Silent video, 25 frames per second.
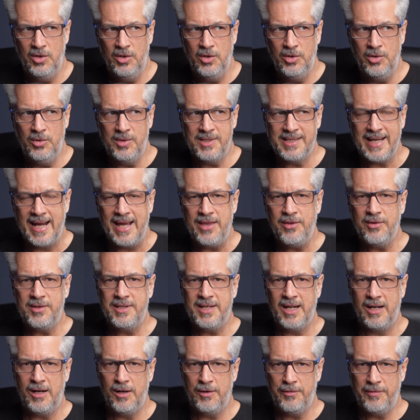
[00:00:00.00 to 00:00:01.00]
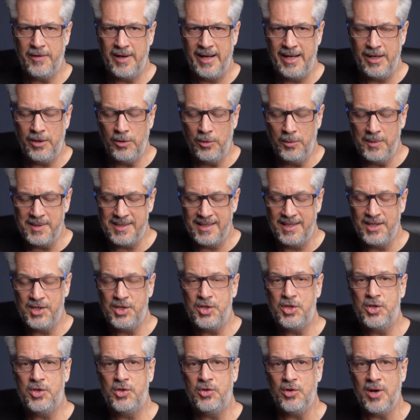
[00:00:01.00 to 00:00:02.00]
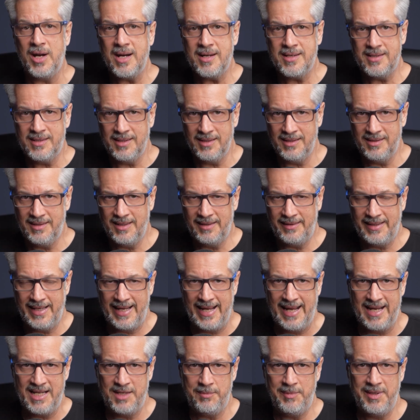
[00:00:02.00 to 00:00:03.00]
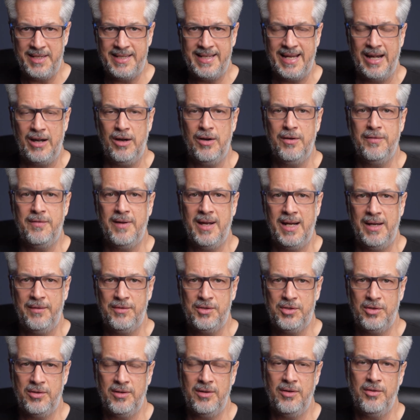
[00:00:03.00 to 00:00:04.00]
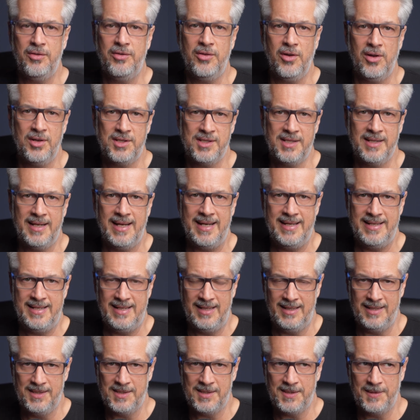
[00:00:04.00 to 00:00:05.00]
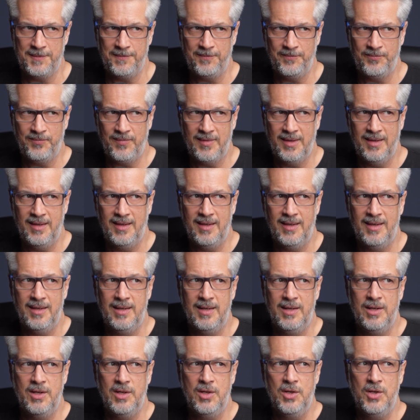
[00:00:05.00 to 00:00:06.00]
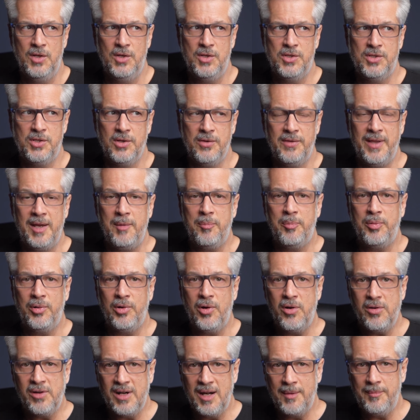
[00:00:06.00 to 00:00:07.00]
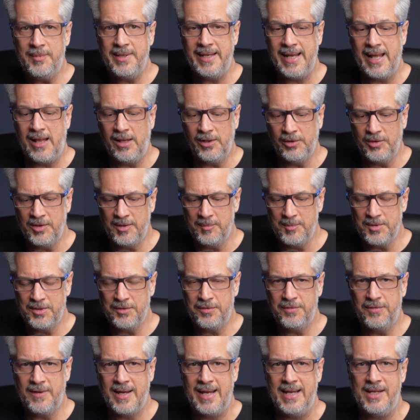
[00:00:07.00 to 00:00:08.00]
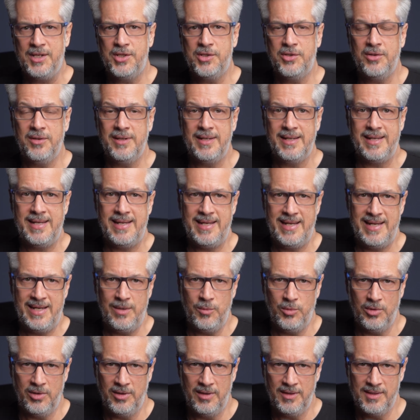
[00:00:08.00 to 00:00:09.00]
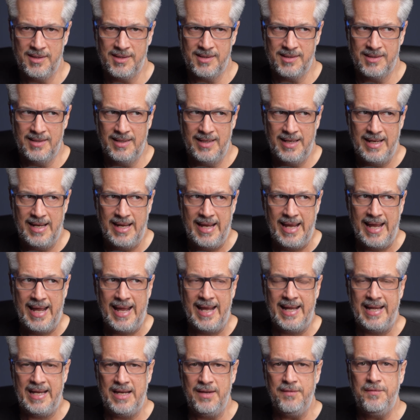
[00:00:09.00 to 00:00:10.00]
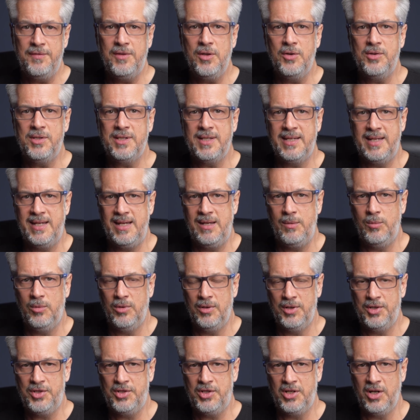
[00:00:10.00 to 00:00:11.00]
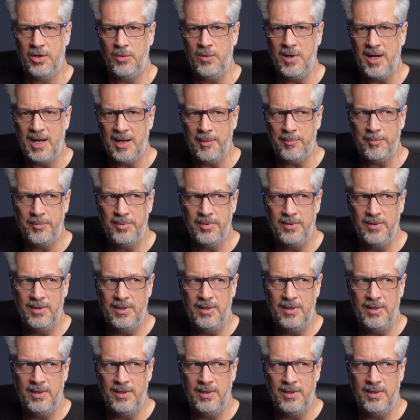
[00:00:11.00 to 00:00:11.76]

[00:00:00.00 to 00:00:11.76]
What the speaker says: who's either terrified or was instructed that they had to be terrified of certain thoughts and ideas. So they programmed the algorithm to find certain keywords. And if those keywords show up,